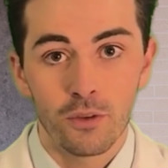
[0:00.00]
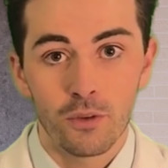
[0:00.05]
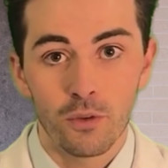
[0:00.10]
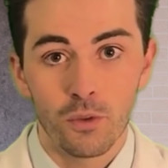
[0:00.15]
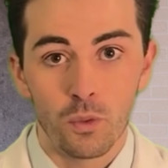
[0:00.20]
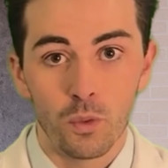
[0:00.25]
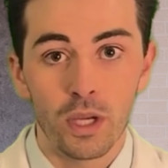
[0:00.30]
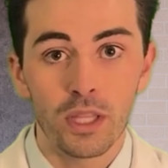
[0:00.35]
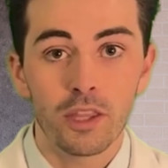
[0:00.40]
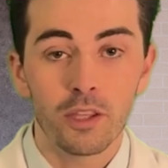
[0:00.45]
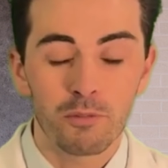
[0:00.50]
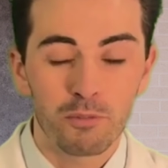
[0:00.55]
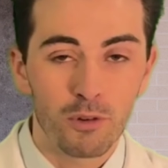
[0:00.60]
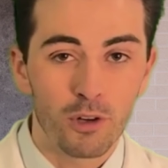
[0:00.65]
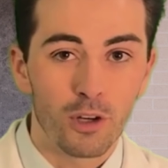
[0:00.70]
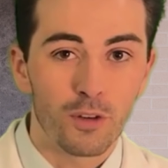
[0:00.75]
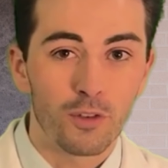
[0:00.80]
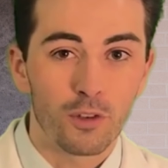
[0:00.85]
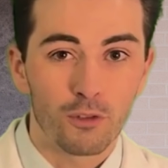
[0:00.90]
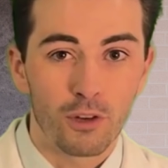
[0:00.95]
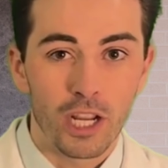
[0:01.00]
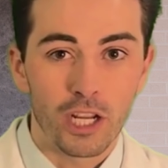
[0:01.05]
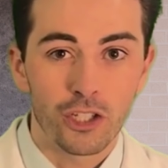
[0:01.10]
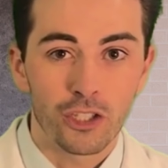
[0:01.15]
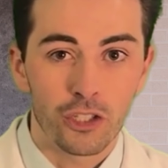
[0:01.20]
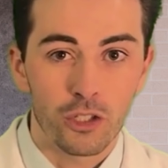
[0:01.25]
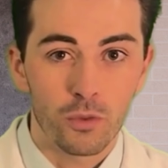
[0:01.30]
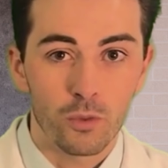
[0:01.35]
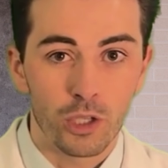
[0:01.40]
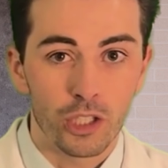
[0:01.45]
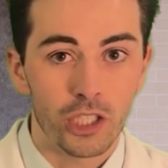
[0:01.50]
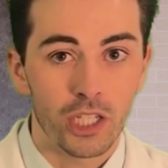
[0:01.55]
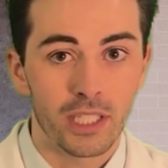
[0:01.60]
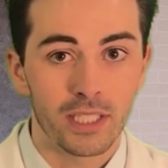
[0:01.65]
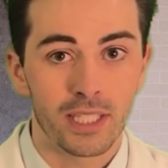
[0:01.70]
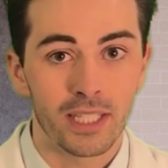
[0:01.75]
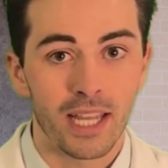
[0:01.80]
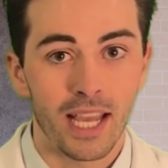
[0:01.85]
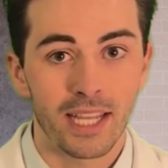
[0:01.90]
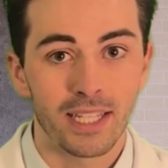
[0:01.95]
with a perforation, which
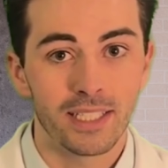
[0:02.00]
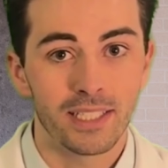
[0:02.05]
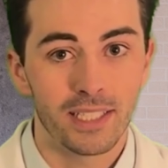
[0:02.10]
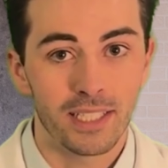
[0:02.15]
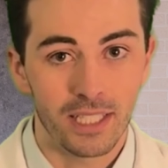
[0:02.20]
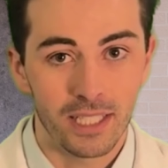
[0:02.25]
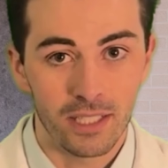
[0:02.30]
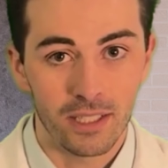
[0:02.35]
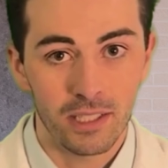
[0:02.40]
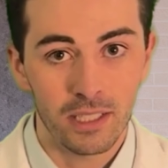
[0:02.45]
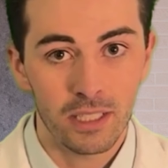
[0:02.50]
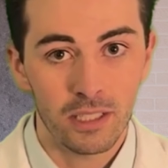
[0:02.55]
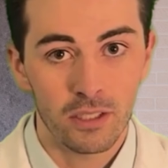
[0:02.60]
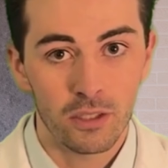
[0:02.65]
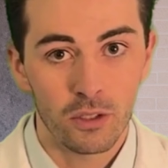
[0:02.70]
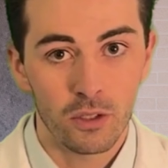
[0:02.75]
isn't ideal,